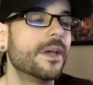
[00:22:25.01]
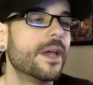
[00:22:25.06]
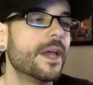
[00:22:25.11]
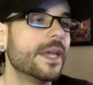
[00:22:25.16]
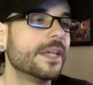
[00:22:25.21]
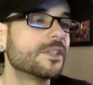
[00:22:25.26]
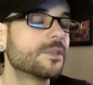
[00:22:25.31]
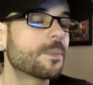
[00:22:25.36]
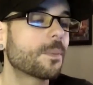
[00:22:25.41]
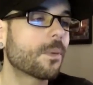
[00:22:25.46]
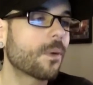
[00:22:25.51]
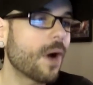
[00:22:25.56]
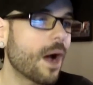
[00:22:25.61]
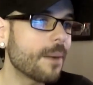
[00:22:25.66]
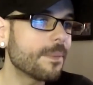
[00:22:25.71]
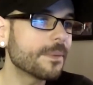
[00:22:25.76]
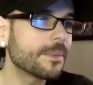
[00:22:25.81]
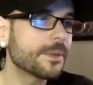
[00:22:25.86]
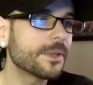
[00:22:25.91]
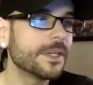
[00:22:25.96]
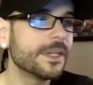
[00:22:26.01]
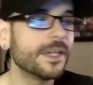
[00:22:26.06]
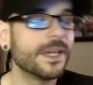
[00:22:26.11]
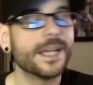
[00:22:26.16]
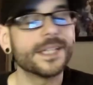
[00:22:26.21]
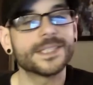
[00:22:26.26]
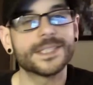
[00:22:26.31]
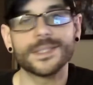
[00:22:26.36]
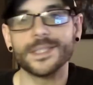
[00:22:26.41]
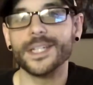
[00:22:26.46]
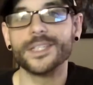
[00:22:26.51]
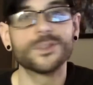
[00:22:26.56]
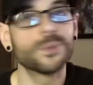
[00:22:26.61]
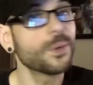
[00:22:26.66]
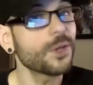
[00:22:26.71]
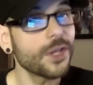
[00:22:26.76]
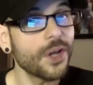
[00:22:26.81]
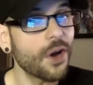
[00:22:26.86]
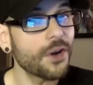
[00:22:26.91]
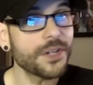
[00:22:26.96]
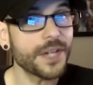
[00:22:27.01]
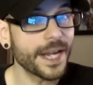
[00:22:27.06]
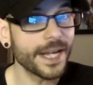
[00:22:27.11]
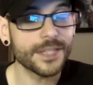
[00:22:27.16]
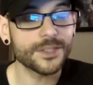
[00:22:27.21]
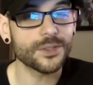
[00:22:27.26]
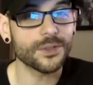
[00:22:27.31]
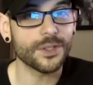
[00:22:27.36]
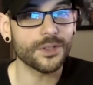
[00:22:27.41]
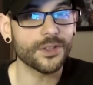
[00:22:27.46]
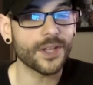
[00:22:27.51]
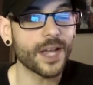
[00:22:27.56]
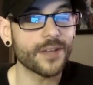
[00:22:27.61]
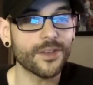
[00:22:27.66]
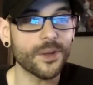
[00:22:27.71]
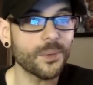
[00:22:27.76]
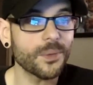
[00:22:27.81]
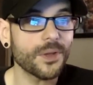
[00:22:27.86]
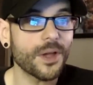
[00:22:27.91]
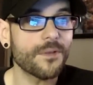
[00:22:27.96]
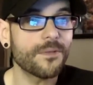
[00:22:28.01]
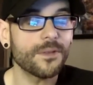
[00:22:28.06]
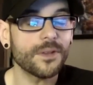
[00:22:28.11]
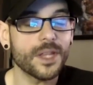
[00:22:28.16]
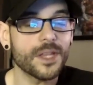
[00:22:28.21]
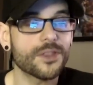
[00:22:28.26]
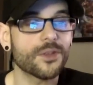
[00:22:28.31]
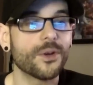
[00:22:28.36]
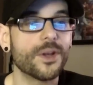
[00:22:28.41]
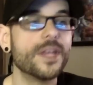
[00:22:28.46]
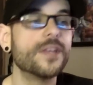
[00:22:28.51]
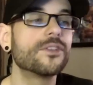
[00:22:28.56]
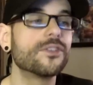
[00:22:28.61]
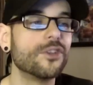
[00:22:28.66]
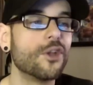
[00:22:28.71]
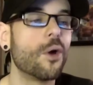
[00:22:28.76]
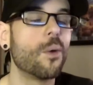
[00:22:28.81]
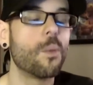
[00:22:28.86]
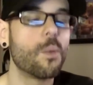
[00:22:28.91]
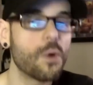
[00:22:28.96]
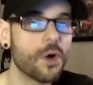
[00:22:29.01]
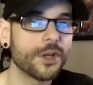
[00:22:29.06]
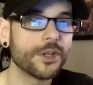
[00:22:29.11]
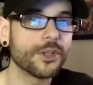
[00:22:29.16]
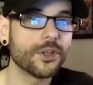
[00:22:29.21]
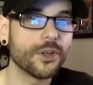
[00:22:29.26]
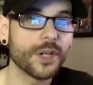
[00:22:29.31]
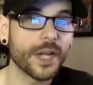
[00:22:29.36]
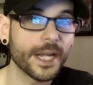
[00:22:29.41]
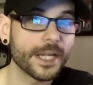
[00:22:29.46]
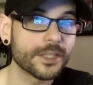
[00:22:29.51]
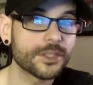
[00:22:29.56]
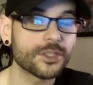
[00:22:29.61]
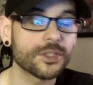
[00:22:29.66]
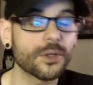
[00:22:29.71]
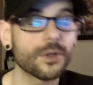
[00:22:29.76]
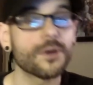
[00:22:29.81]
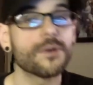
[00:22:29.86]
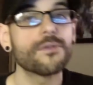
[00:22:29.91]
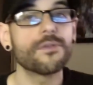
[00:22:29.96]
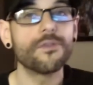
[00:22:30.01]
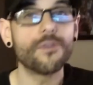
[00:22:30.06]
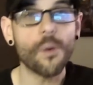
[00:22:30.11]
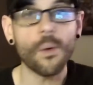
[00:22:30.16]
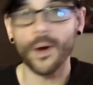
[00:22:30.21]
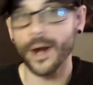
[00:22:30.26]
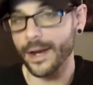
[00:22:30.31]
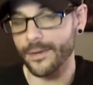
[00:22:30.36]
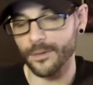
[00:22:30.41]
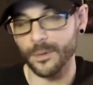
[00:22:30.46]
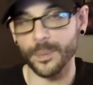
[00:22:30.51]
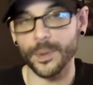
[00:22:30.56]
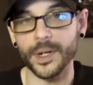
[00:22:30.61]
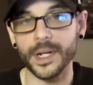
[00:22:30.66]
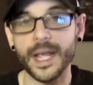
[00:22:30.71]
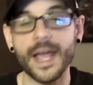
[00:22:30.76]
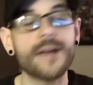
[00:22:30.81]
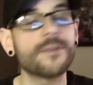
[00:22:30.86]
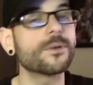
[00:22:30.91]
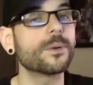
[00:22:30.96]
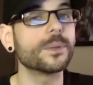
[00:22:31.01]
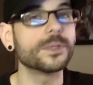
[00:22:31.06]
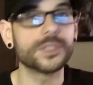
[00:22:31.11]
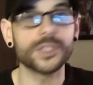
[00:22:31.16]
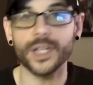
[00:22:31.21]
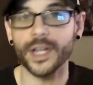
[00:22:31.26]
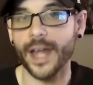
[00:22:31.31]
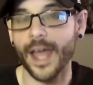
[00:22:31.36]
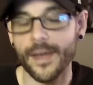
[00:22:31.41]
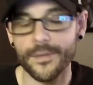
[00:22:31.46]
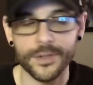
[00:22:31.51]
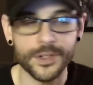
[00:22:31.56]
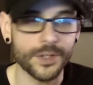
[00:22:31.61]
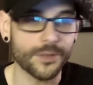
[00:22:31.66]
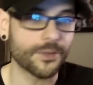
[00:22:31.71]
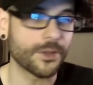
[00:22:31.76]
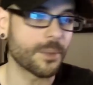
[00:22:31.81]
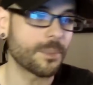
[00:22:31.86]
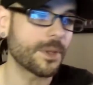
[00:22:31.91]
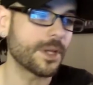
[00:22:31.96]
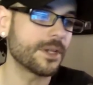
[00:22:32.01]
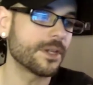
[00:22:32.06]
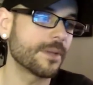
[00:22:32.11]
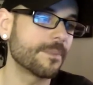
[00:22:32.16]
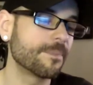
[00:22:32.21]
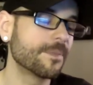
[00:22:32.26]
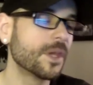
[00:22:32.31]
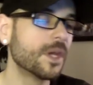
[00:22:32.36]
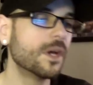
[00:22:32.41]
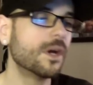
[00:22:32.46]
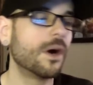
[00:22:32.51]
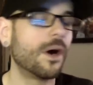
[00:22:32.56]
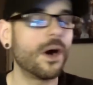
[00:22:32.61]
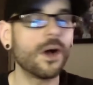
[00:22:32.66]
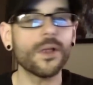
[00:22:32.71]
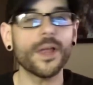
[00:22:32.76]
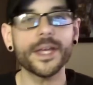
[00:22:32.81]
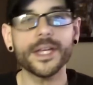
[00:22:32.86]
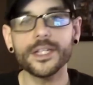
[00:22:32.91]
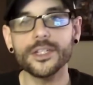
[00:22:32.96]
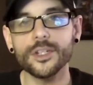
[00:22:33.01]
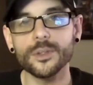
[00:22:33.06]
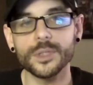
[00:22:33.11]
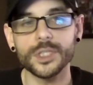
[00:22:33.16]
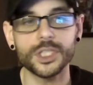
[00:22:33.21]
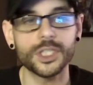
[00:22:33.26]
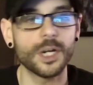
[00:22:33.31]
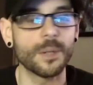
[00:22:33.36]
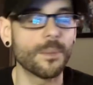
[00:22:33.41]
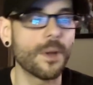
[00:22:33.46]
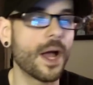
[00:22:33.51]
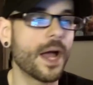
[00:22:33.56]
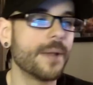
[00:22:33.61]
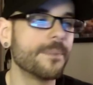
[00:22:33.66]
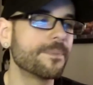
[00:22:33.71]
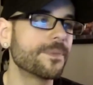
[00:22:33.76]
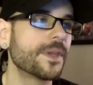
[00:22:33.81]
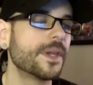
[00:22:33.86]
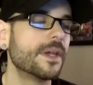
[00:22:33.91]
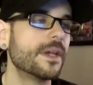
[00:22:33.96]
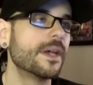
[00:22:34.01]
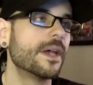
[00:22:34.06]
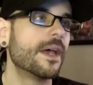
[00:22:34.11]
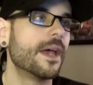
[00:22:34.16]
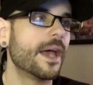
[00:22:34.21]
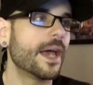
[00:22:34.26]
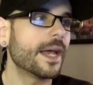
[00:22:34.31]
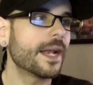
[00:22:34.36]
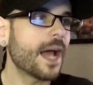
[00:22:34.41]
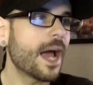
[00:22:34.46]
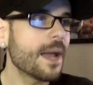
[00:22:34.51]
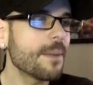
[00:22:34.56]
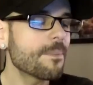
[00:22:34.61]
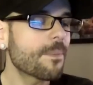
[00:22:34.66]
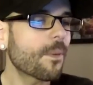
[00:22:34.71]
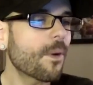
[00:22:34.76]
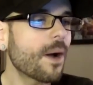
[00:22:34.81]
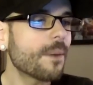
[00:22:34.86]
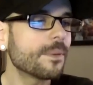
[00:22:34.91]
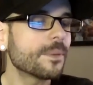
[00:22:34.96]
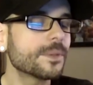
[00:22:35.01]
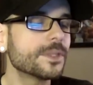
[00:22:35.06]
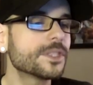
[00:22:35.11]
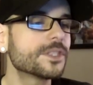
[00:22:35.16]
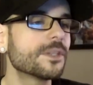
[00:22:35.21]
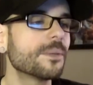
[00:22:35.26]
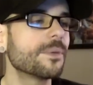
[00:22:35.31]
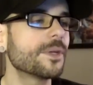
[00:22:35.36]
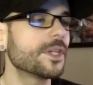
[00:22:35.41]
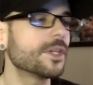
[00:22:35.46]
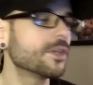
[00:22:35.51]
is probably, it's it's really hard to answer this, guys. I, re I feel like there is no one good answer for everybody. Everyone's going to have a different opinion. All I can do is share mine. And I'm probably somebody